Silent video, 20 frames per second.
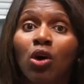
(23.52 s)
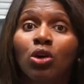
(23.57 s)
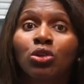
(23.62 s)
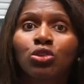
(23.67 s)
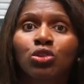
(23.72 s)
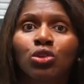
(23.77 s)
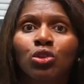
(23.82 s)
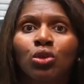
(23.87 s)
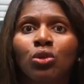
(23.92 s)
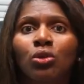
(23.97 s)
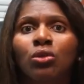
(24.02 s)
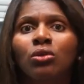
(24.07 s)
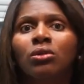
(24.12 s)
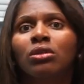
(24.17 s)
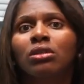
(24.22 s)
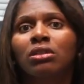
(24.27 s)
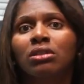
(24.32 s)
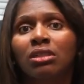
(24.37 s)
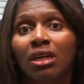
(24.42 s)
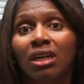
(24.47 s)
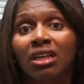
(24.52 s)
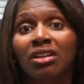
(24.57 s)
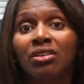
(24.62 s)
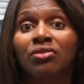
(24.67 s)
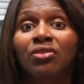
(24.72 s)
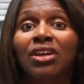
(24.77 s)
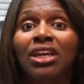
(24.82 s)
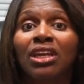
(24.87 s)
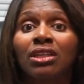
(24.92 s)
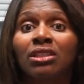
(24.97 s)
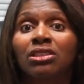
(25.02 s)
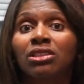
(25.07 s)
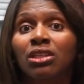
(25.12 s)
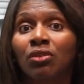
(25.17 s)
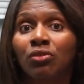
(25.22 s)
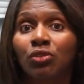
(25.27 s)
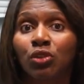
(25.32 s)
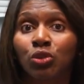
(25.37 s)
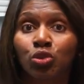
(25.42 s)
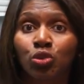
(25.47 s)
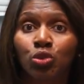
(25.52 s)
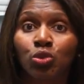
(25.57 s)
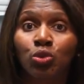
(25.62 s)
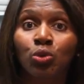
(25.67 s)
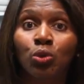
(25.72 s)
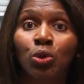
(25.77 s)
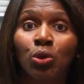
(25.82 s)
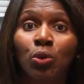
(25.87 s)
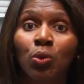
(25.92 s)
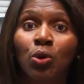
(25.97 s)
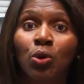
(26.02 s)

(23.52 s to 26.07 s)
also the conveyance of the sewer